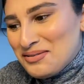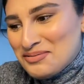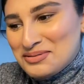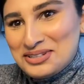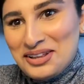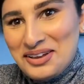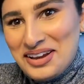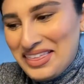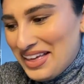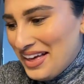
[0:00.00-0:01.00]
would you look
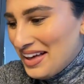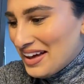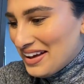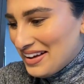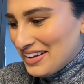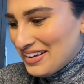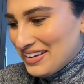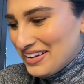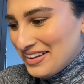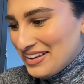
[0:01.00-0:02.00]
at that?
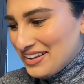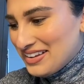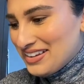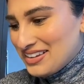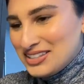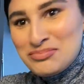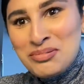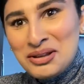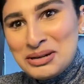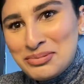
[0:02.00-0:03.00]
It's
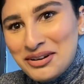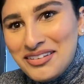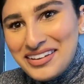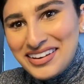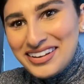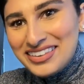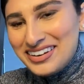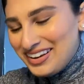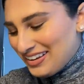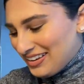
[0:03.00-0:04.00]
bloody brilliant, isn't
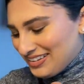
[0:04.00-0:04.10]
it?